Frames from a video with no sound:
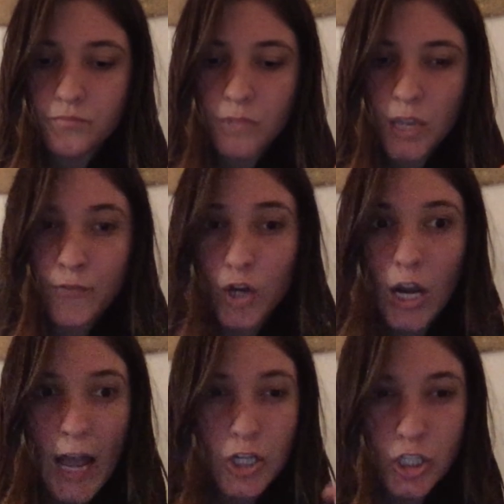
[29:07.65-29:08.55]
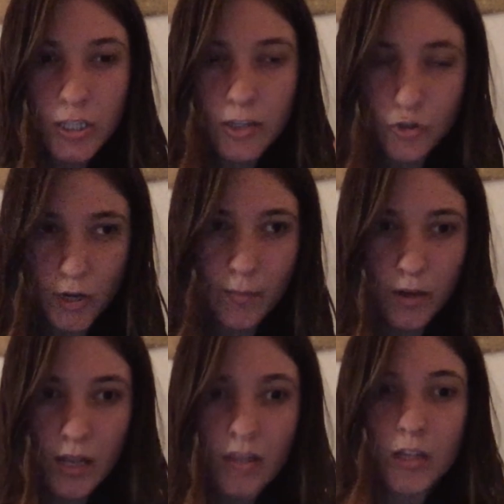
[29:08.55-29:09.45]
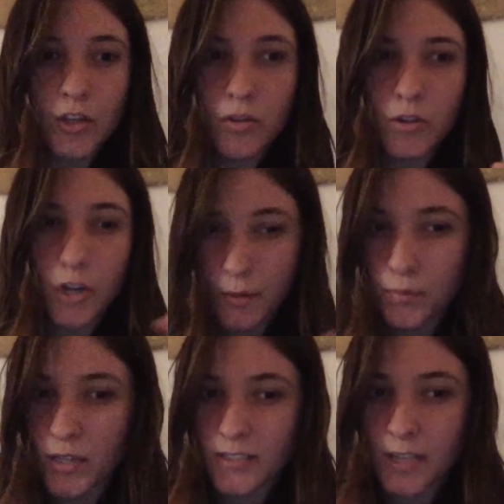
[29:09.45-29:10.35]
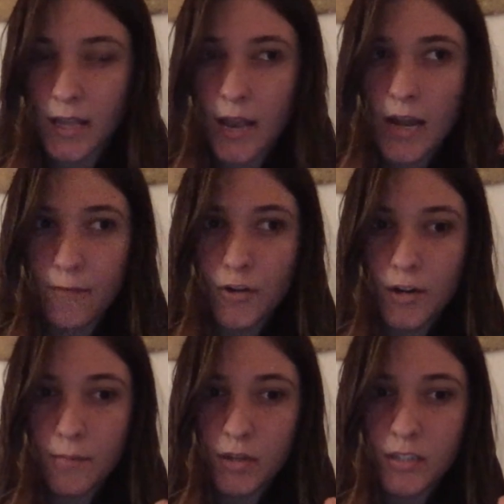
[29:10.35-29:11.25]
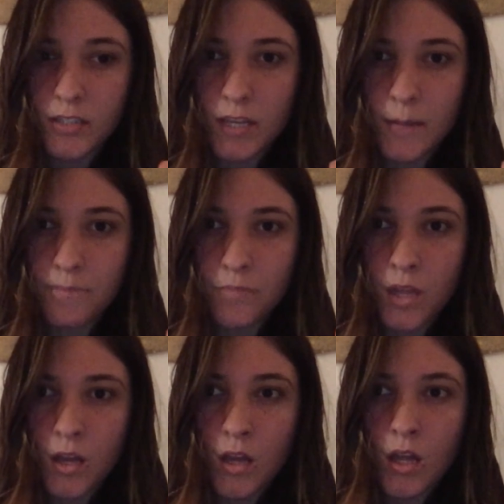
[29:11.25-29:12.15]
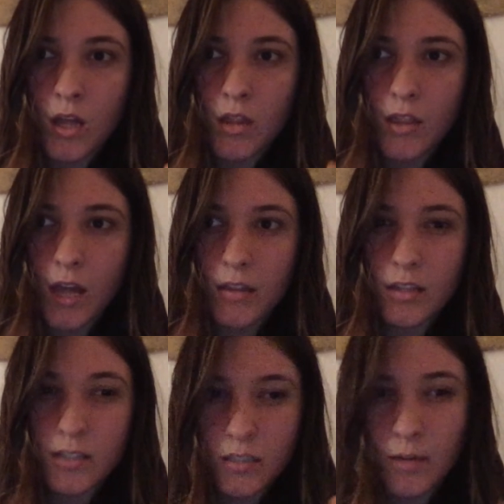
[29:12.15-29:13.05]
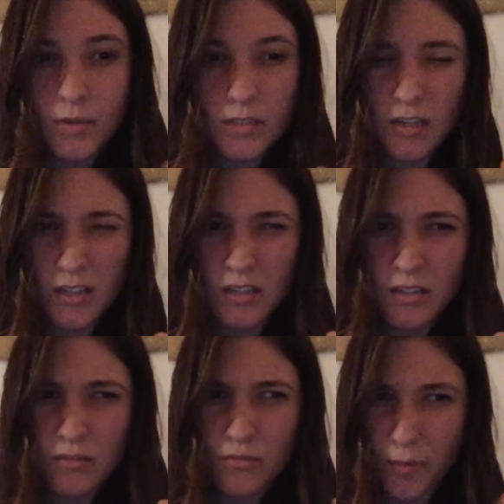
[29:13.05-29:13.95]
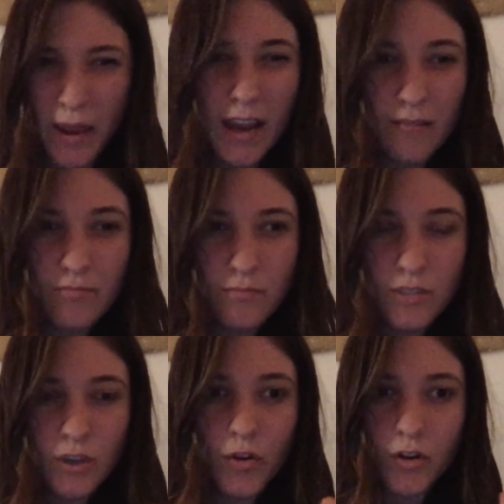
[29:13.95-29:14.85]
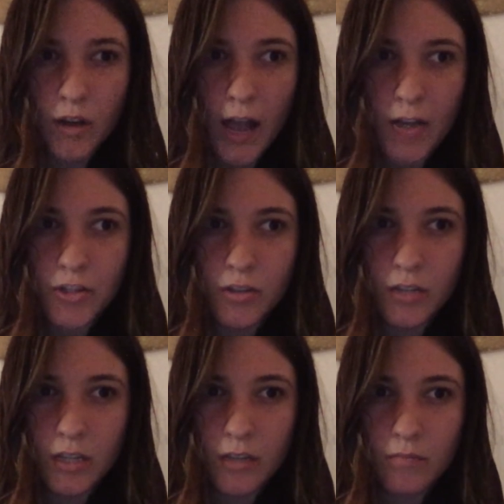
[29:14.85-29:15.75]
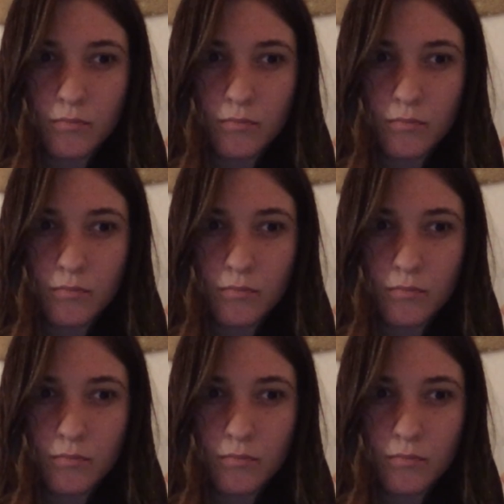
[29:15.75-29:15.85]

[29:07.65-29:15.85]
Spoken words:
if you're not actually contributing, then you're complicit. And if you're complicit, then the system is going to remain. So you're actually